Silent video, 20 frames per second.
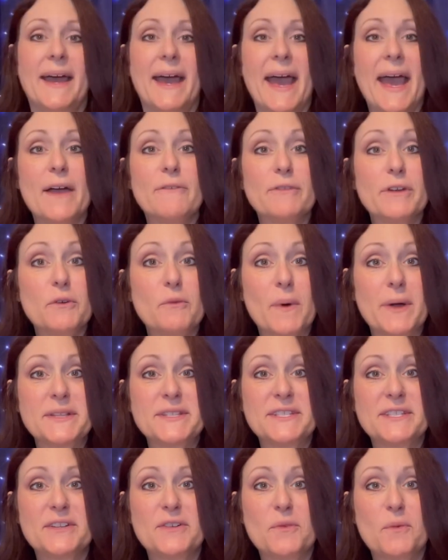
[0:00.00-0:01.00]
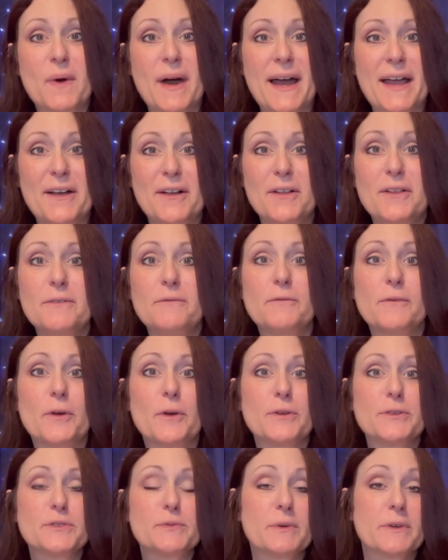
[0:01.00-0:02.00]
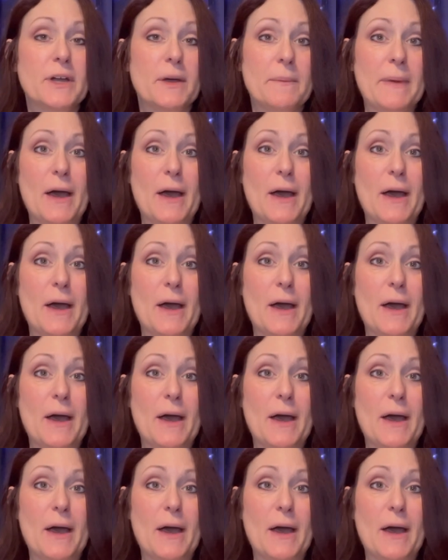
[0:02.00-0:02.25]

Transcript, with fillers: Every once in a while, Furls will come